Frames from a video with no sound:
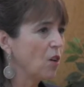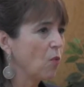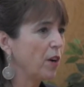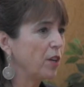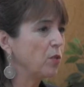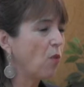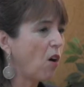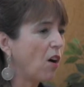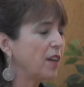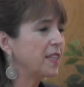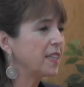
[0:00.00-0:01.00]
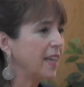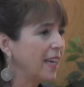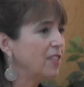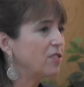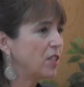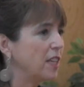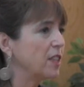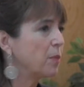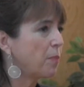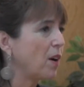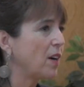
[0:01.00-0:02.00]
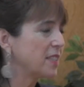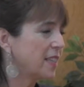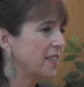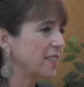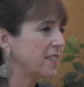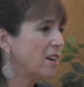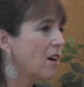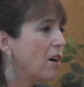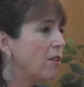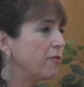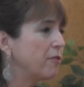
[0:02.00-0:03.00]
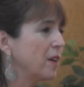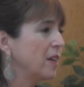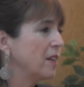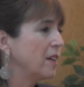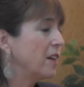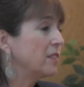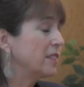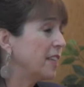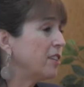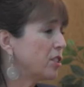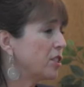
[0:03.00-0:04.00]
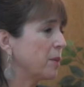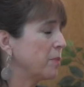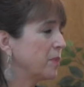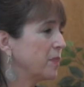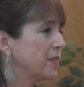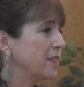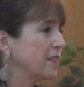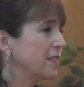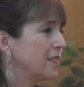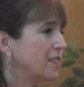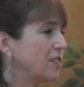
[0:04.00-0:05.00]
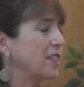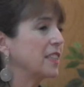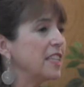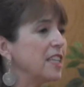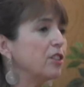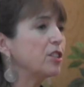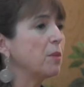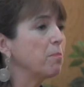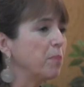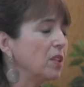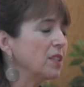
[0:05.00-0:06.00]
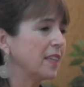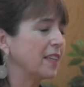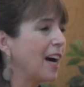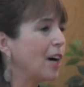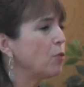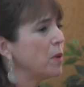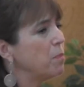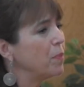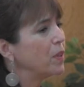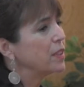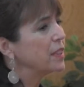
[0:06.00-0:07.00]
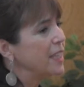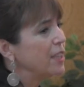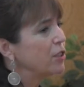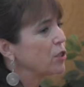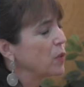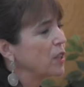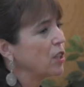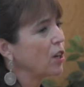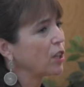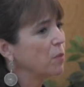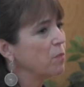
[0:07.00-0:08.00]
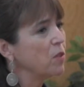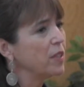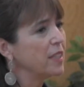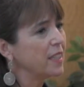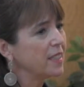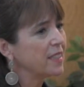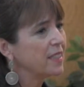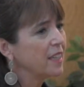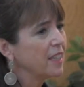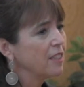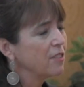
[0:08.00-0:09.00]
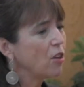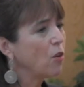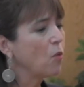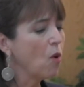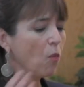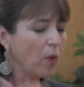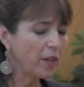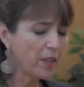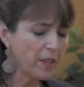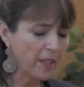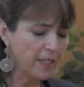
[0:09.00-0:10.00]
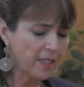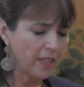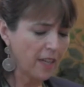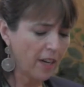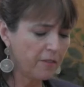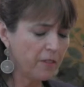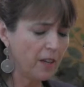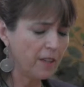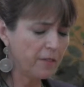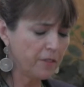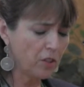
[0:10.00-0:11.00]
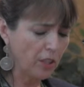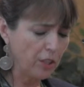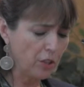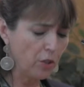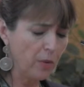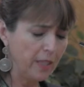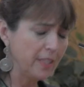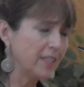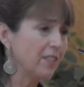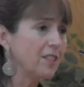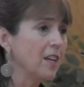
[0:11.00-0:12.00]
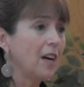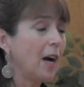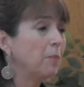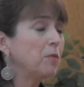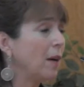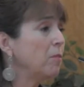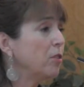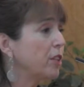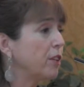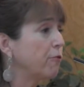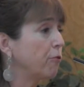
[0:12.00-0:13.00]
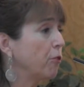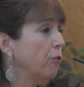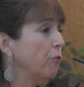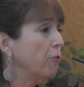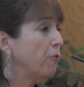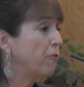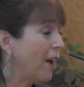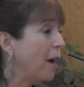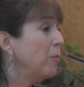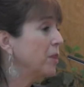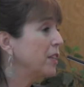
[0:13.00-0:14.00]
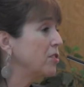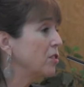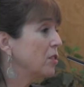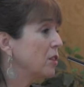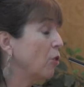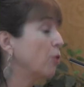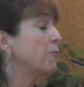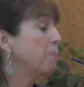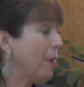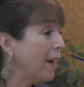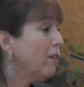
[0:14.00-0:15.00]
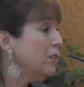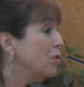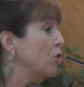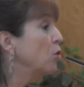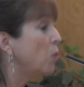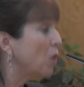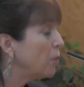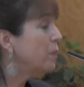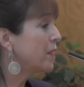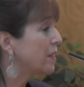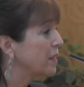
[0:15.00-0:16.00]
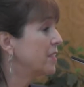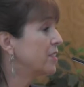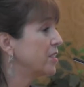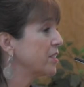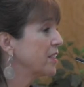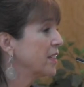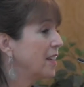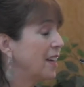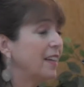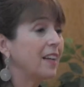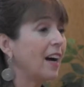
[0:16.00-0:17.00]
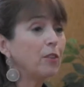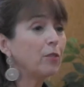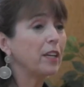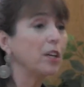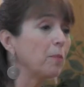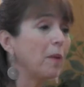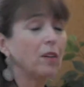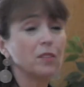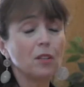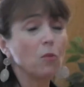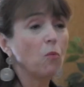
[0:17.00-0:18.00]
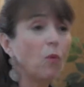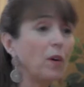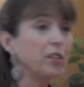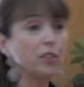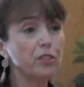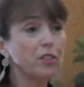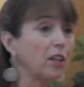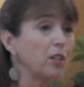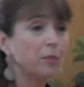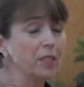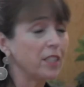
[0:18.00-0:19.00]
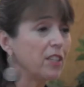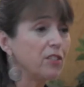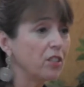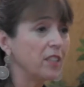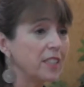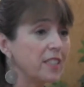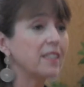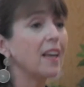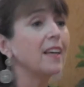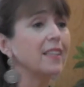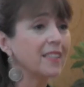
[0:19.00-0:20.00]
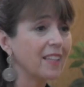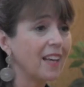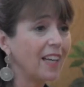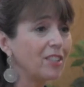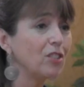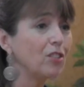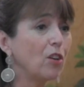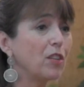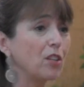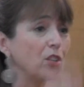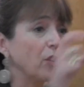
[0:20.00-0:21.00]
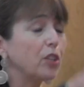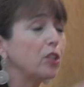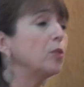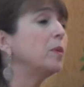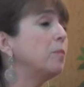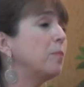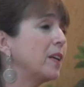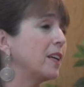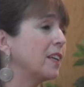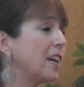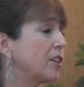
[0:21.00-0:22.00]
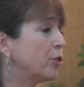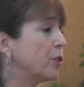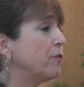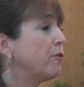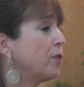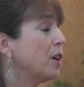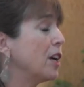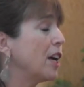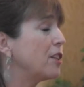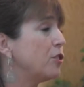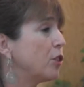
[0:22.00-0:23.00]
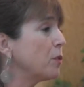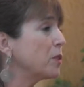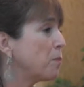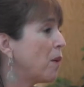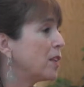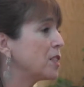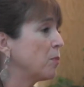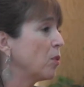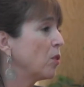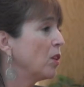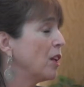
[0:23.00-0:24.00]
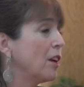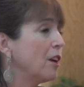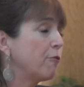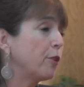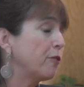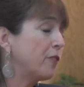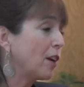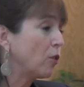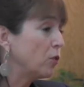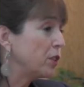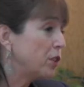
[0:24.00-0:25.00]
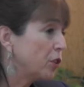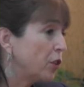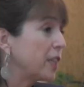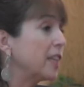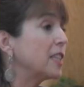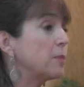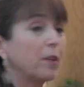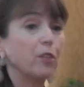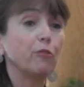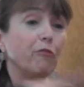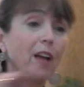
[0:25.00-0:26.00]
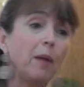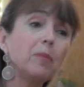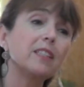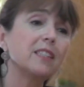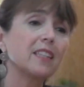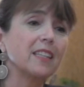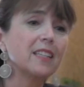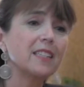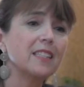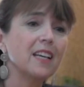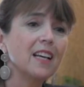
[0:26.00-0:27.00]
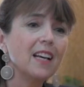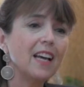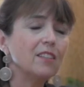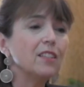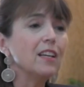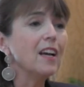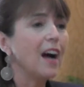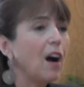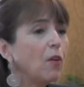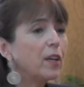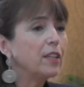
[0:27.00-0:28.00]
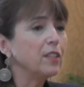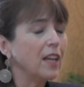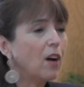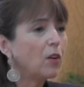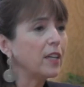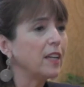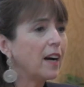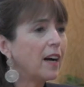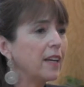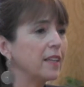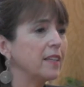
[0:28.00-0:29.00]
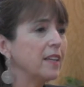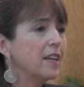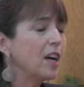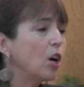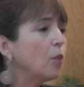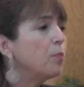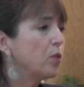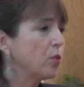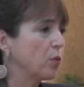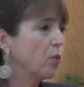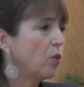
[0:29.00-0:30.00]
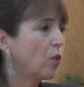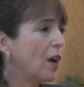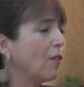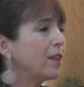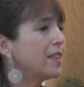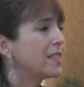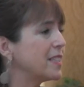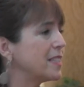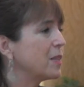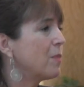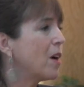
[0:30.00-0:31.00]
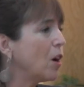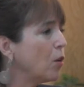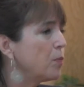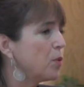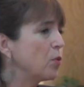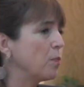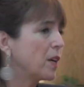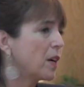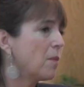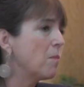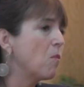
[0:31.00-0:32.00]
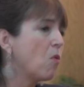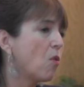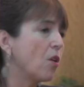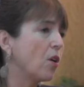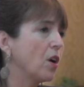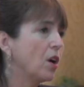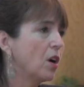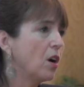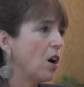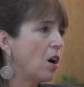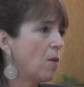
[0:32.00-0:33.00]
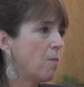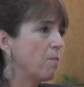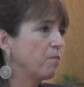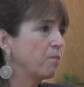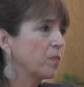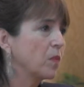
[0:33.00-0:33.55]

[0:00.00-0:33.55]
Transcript: where you are engaged in the process of leadership it's like leadership building how do we build leaders within our communities so one of the things that i've, I've started doing is just I'm, I'm looking for families or parents who will be the leaders and I don't care about what your documentation says. I just know that you're a human being and you're in, and you're responsible for if not only your kids but your family's kids. And how can how can I help you or how can the system help you become more um,